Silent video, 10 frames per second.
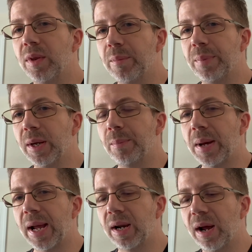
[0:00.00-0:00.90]
big
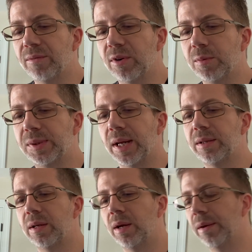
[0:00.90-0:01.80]
padded envelopes at
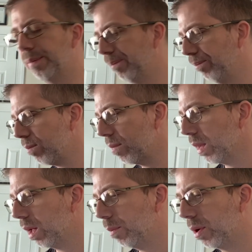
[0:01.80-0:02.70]
the
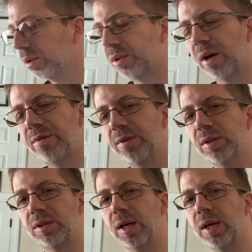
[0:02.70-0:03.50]
post office.